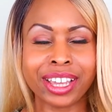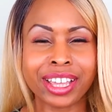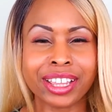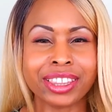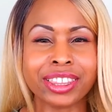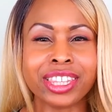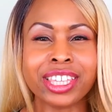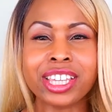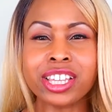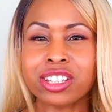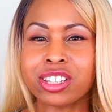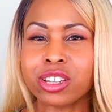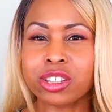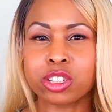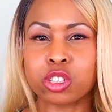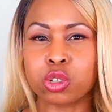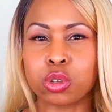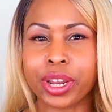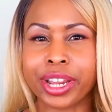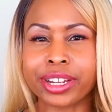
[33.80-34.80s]
These are the
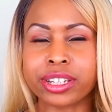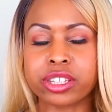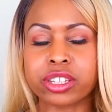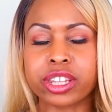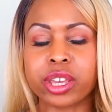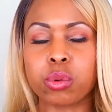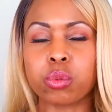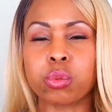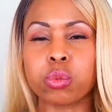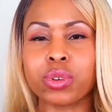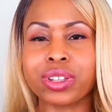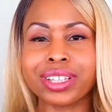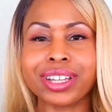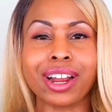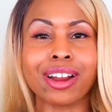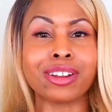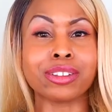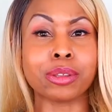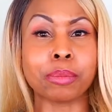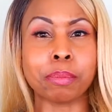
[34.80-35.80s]
traits that really
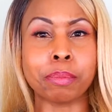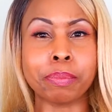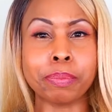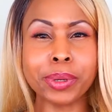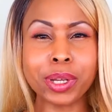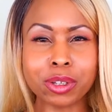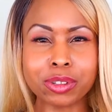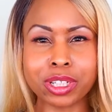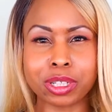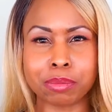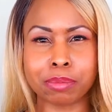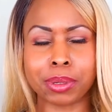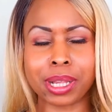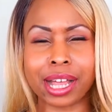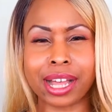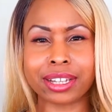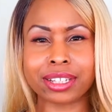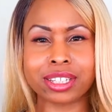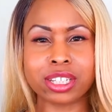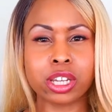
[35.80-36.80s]
are the building
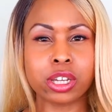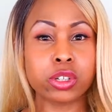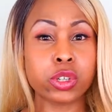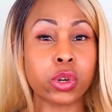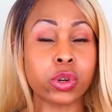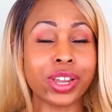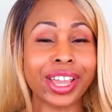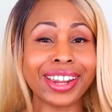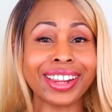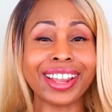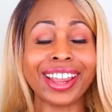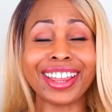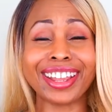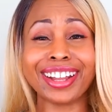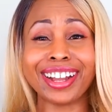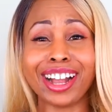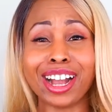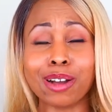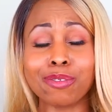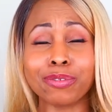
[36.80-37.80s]
blocks to creating a
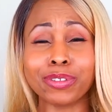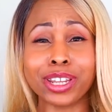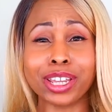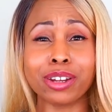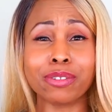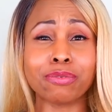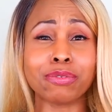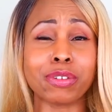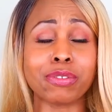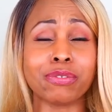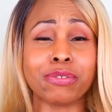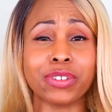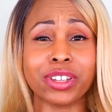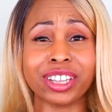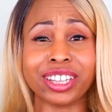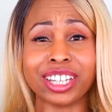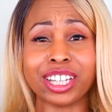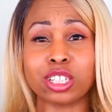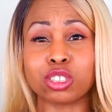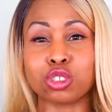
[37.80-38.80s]
confident,
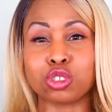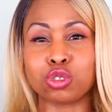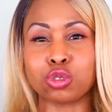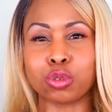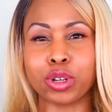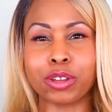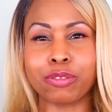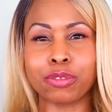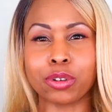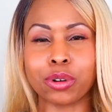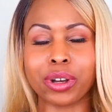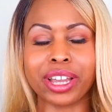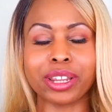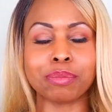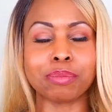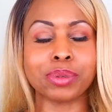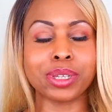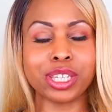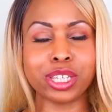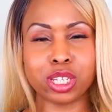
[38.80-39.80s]
fulfilling, joyful, and
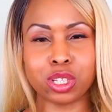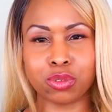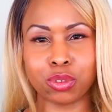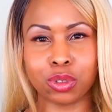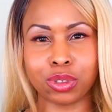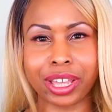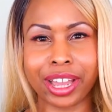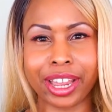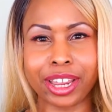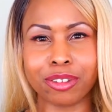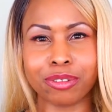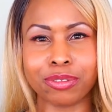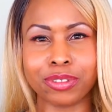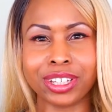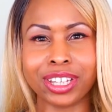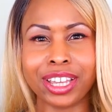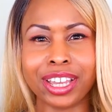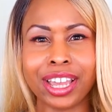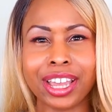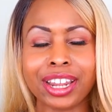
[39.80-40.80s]
peaceful life.
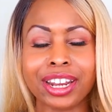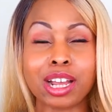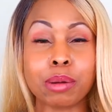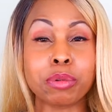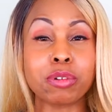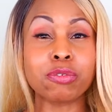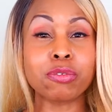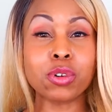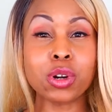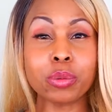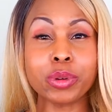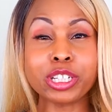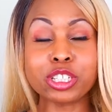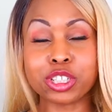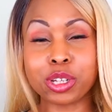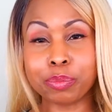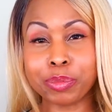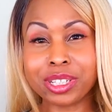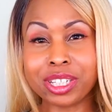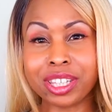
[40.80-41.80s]
Now, before we
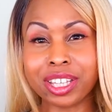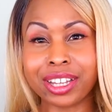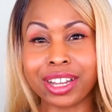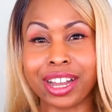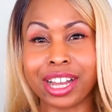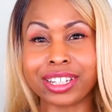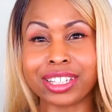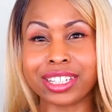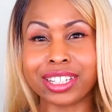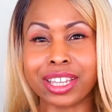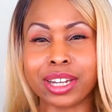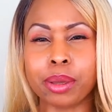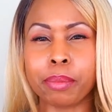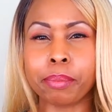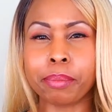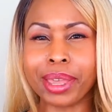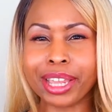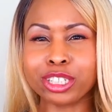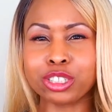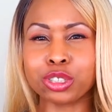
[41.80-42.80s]
jump into the content,
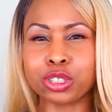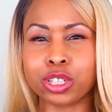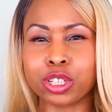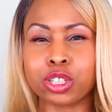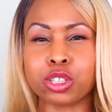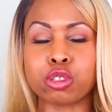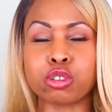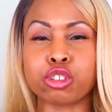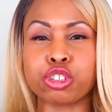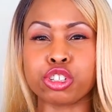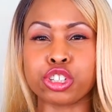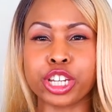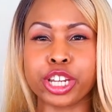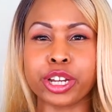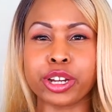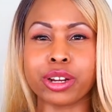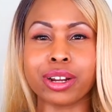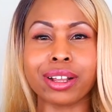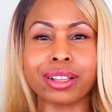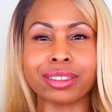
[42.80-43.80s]
make sure you
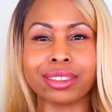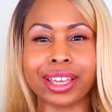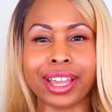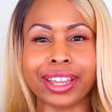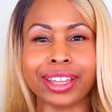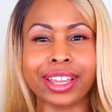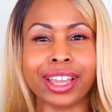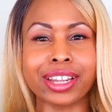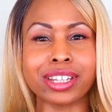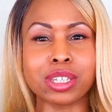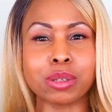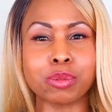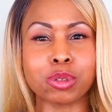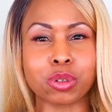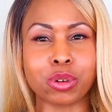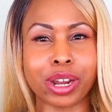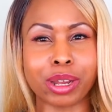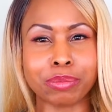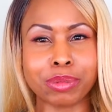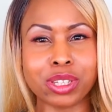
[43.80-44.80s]
share, like, and
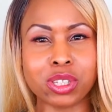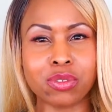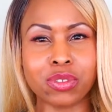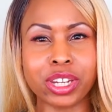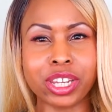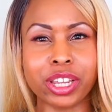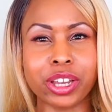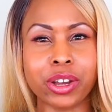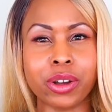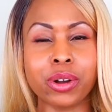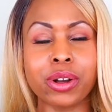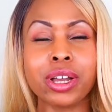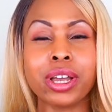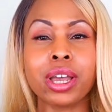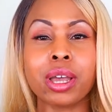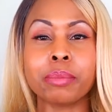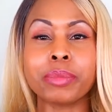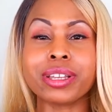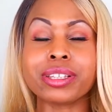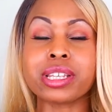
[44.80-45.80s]
subscribe this video
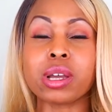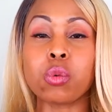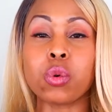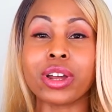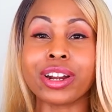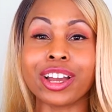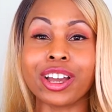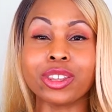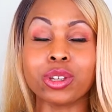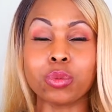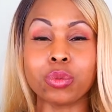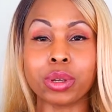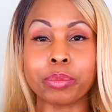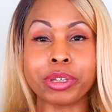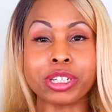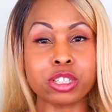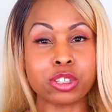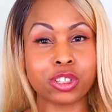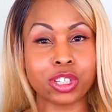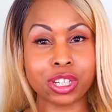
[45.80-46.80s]
because I want other
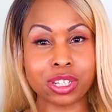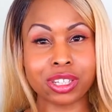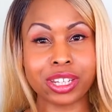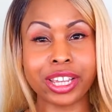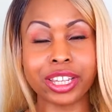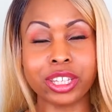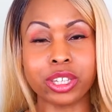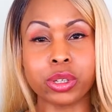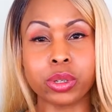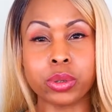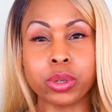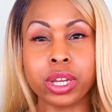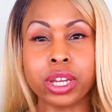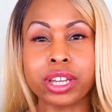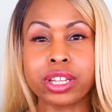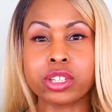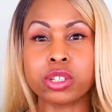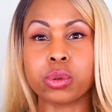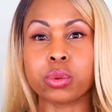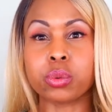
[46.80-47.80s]
women just like you
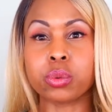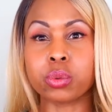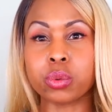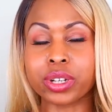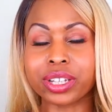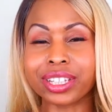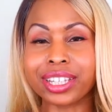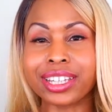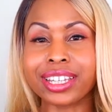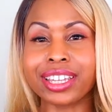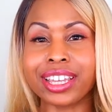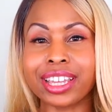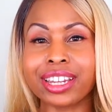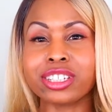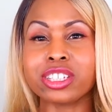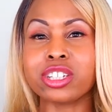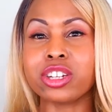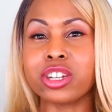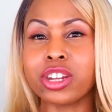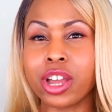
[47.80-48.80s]
to really get
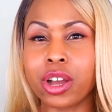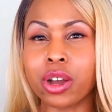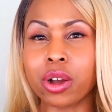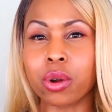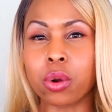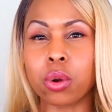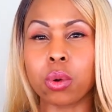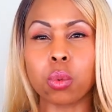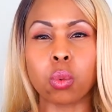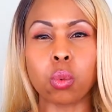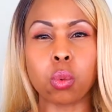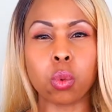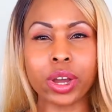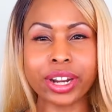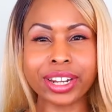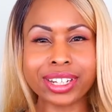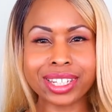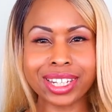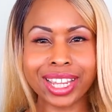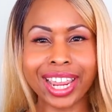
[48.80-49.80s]
to know what
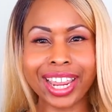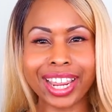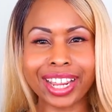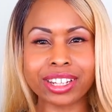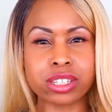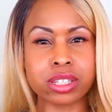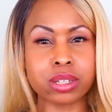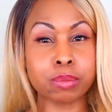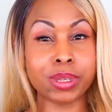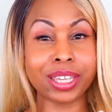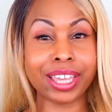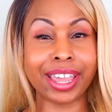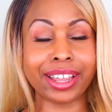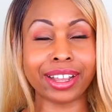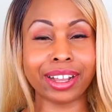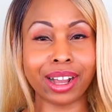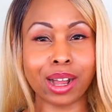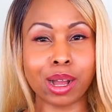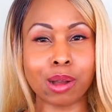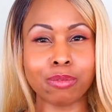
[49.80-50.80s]
it takes to be a
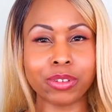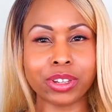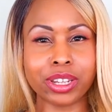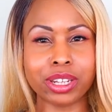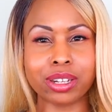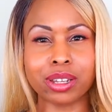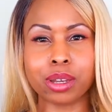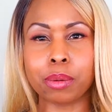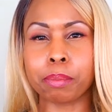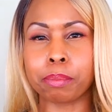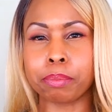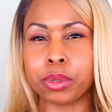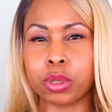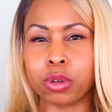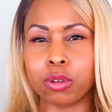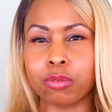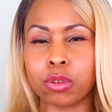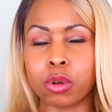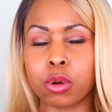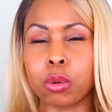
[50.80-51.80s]
confident,
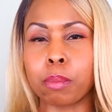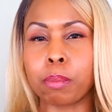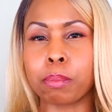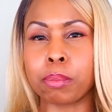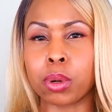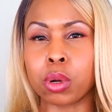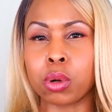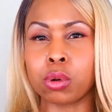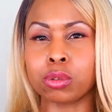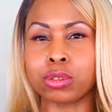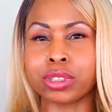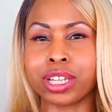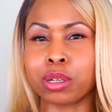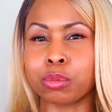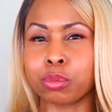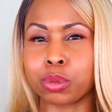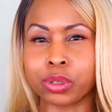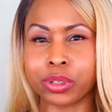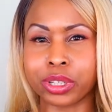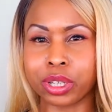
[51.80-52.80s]
beautiful, bold, and
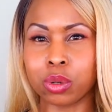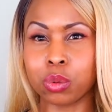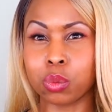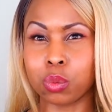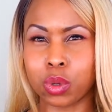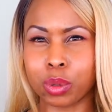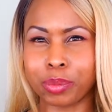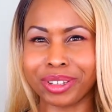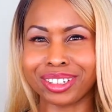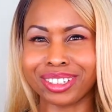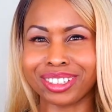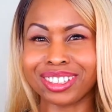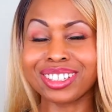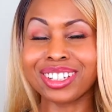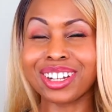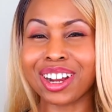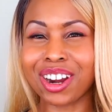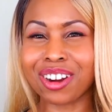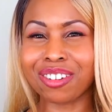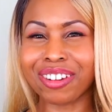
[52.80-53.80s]
brilliant woman.
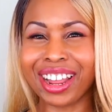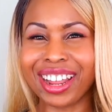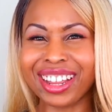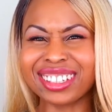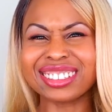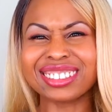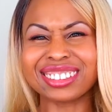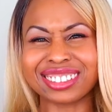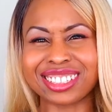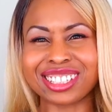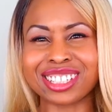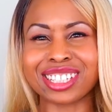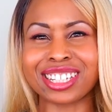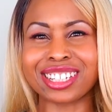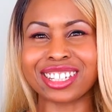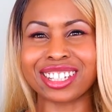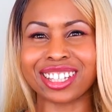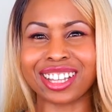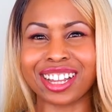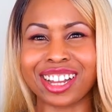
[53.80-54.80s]
All right, let's get
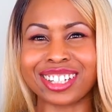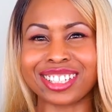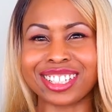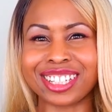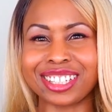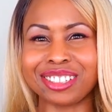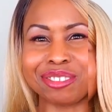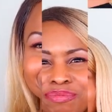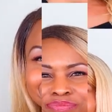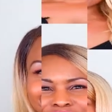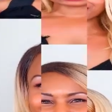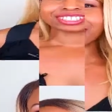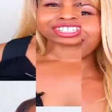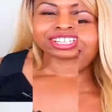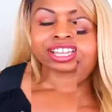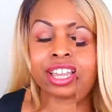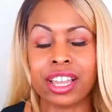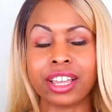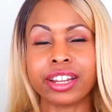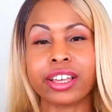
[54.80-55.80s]
into the content.
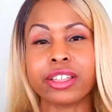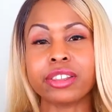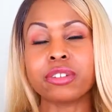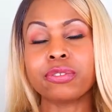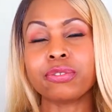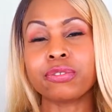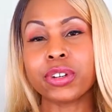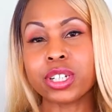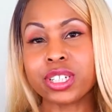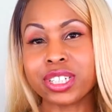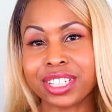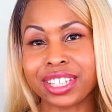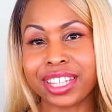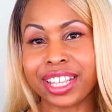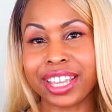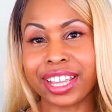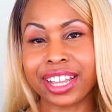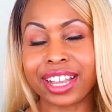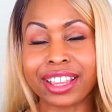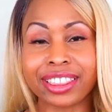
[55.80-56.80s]
Now, the first
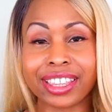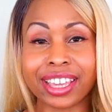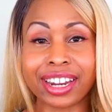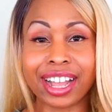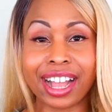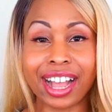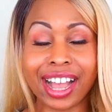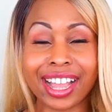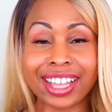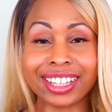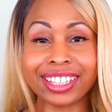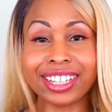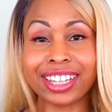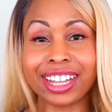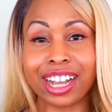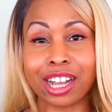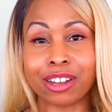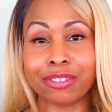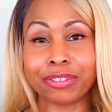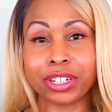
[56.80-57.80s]
thing that highly
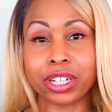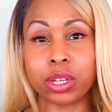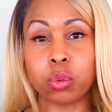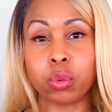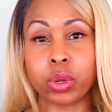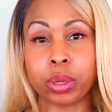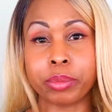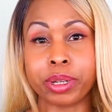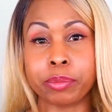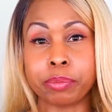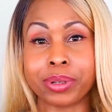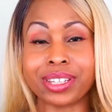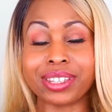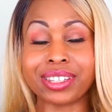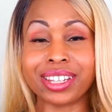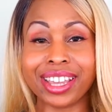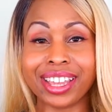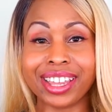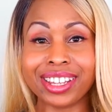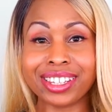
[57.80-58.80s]
confident women
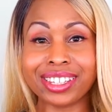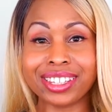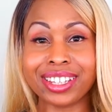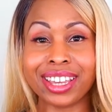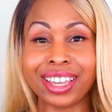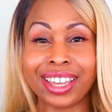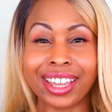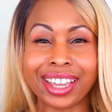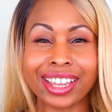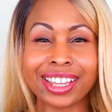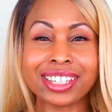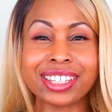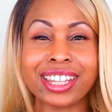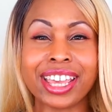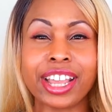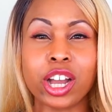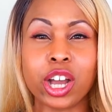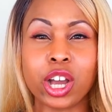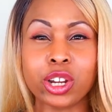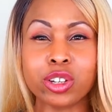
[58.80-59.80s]
possess is
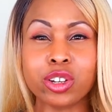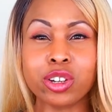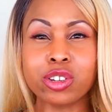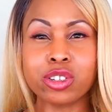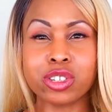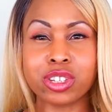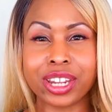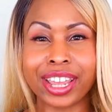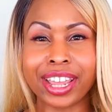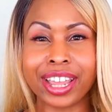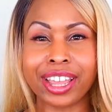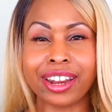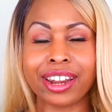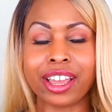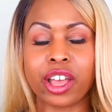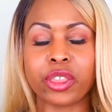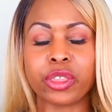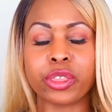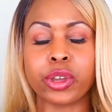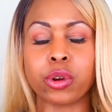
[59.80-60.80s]
they understand
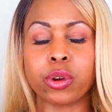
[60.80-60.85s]
their